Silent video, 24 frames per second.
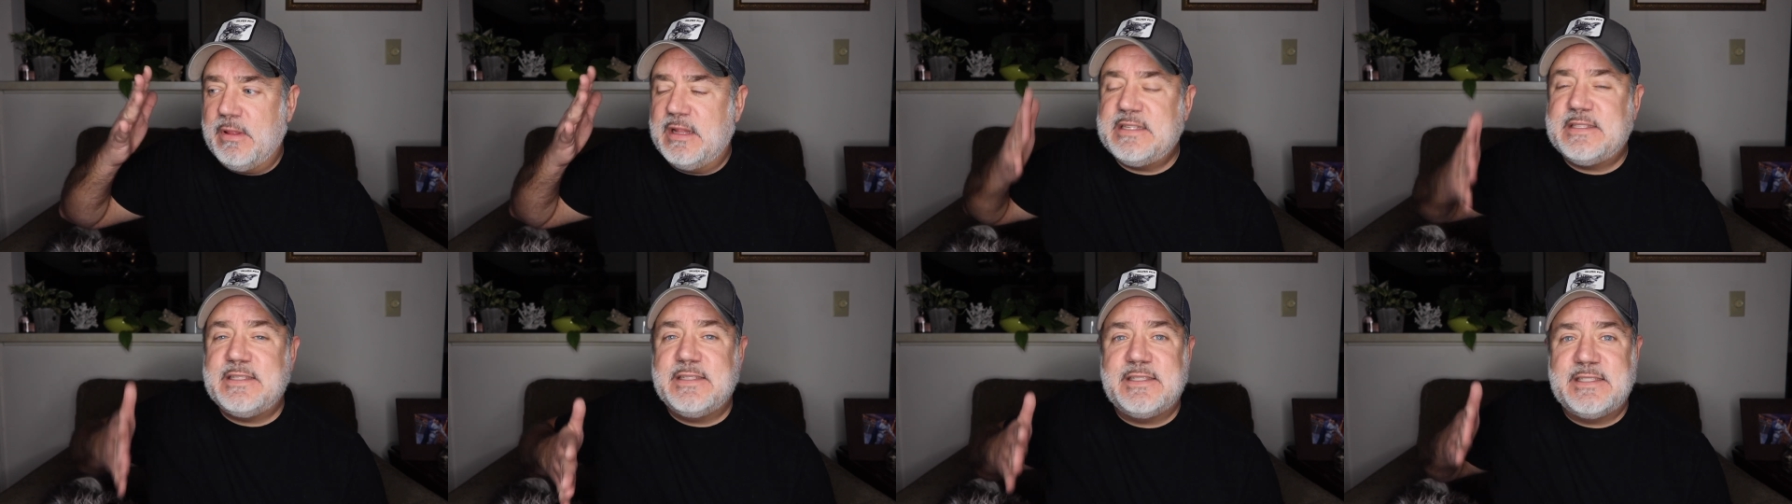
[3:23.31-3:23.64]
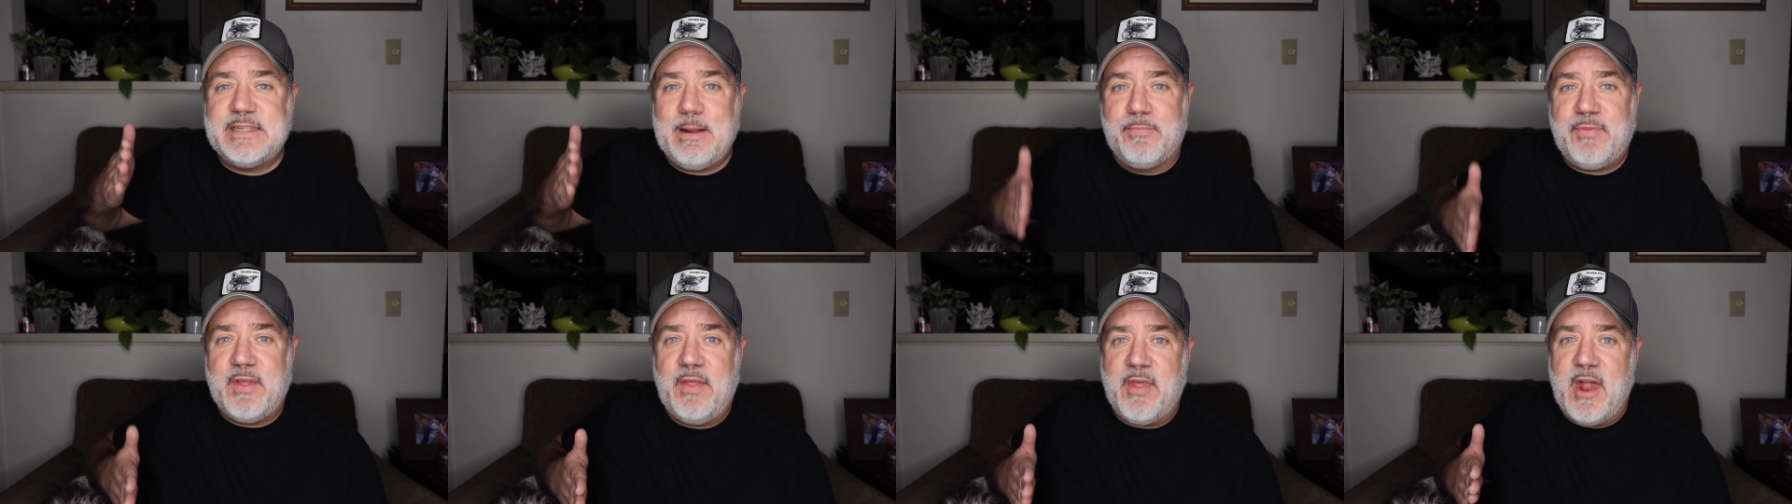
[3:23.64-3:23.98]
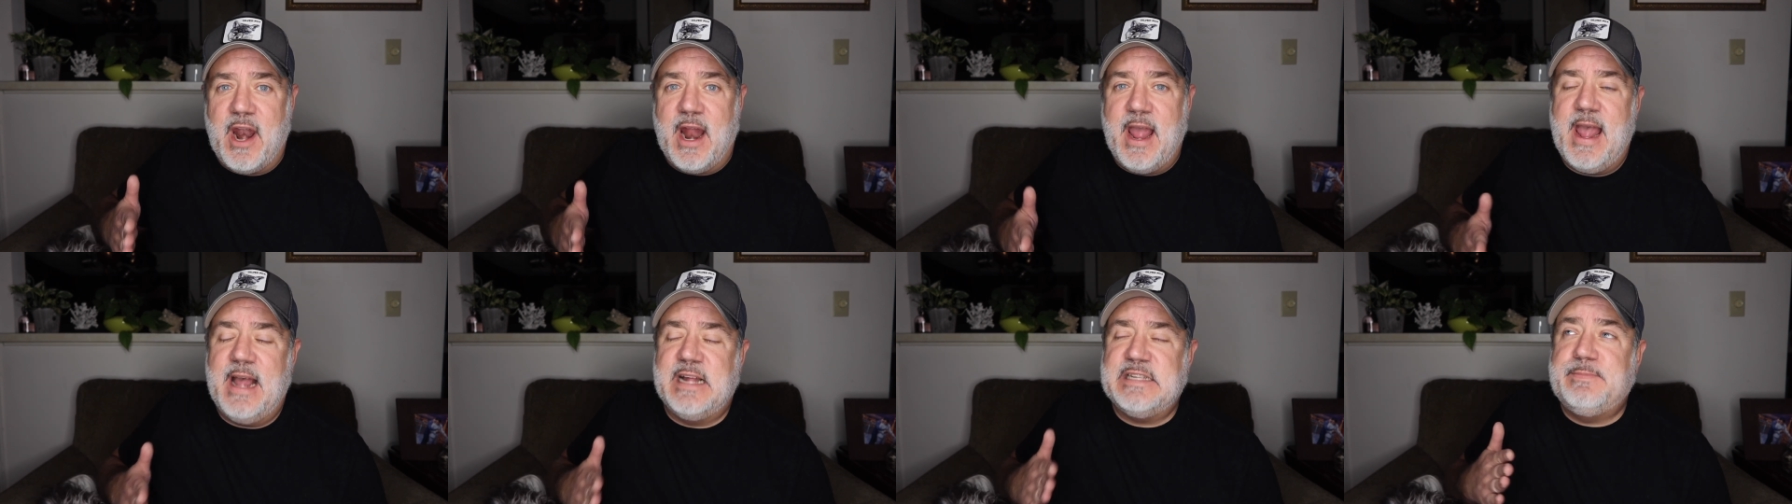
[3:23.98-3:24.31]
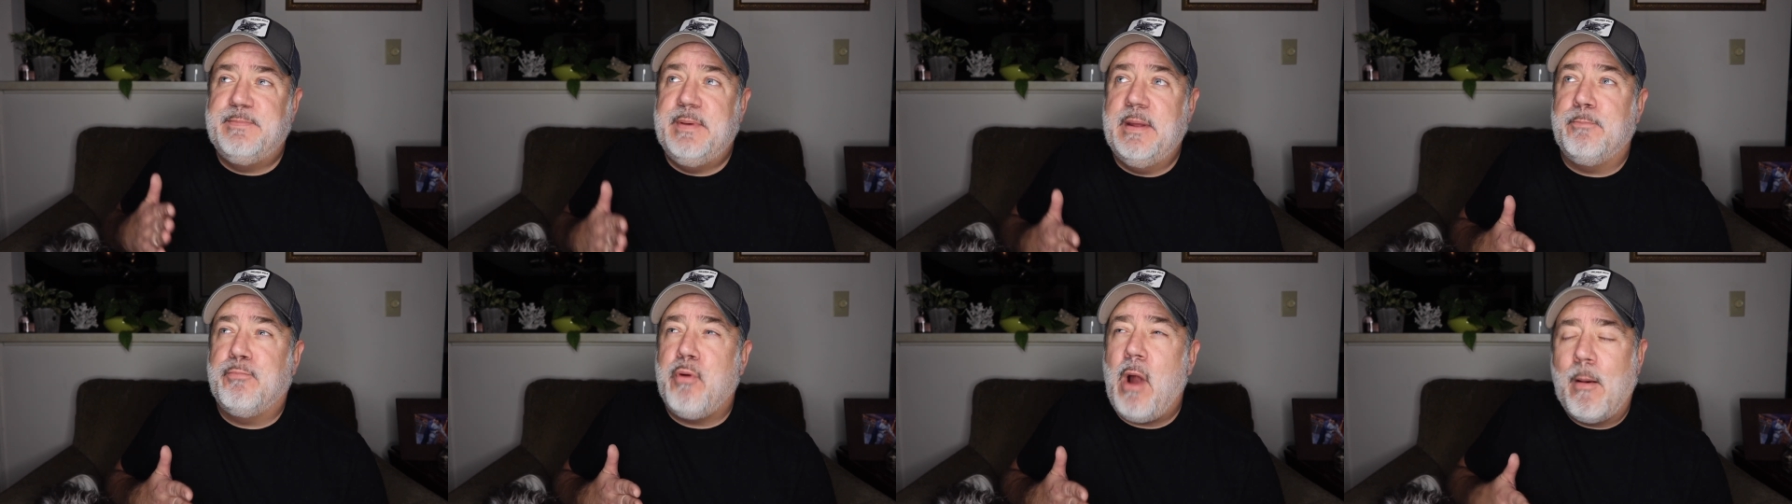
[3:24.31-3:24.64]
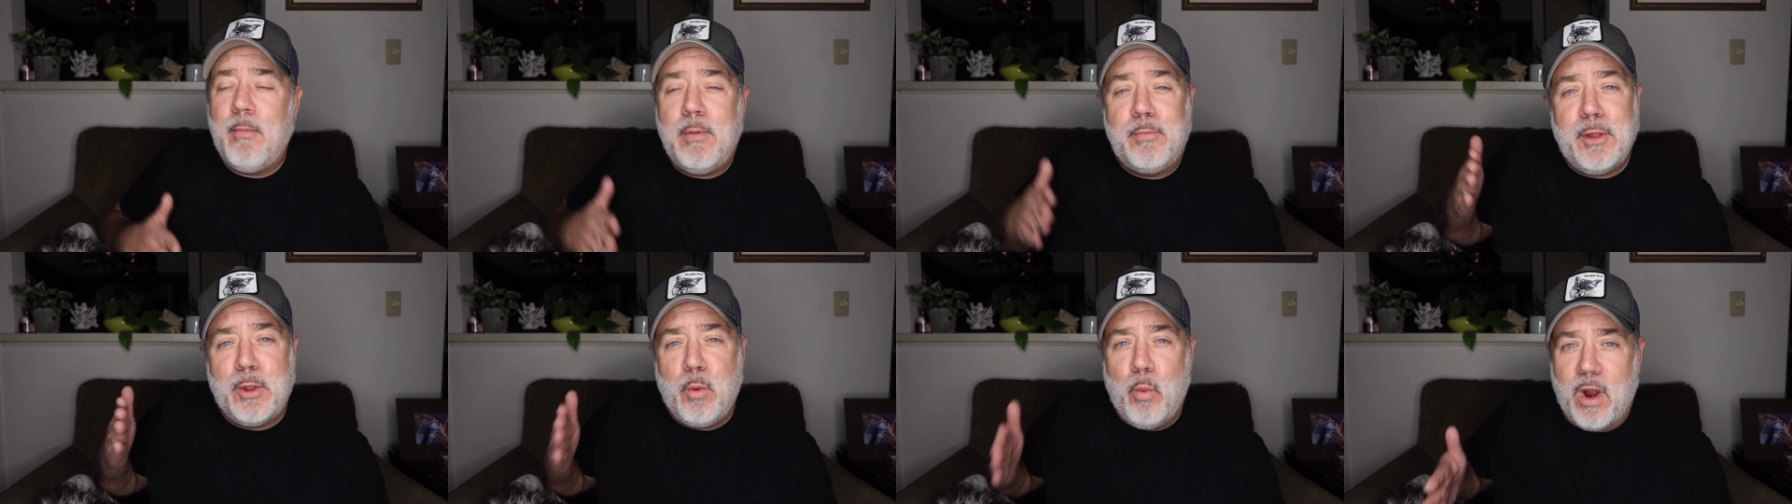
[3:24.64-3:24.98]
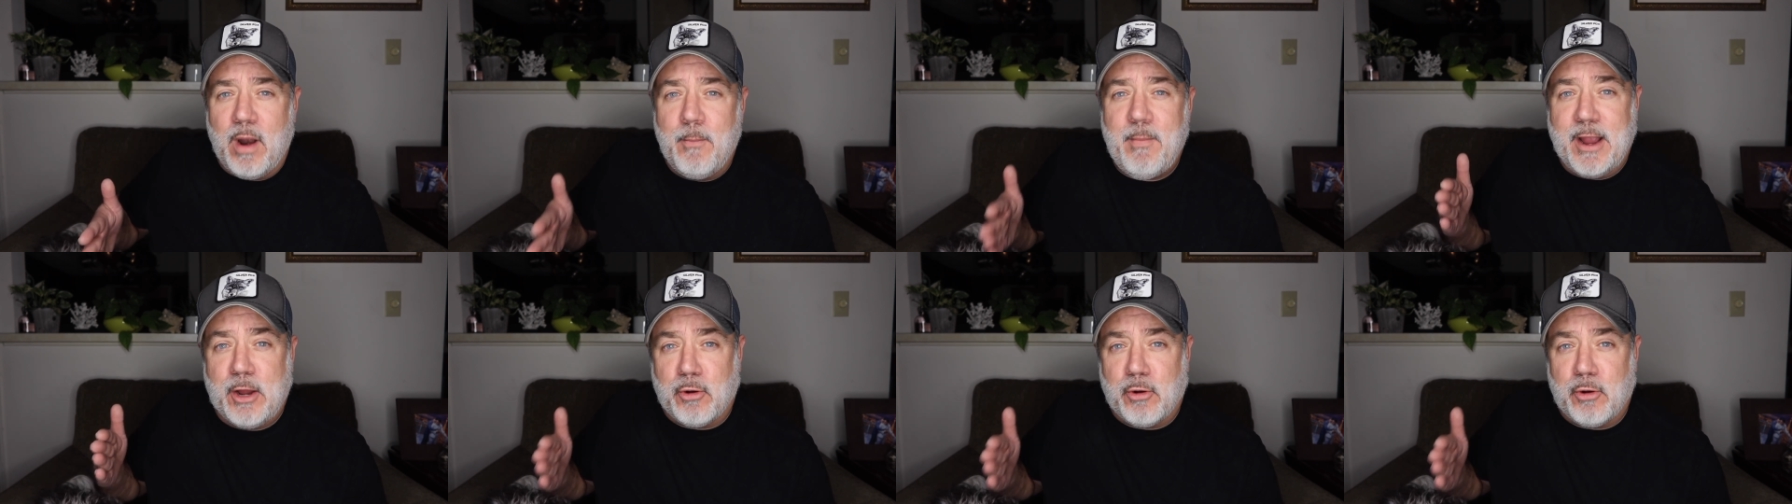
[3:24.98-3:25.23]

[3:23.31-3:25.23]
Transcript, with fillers: but this is something that has been probably one of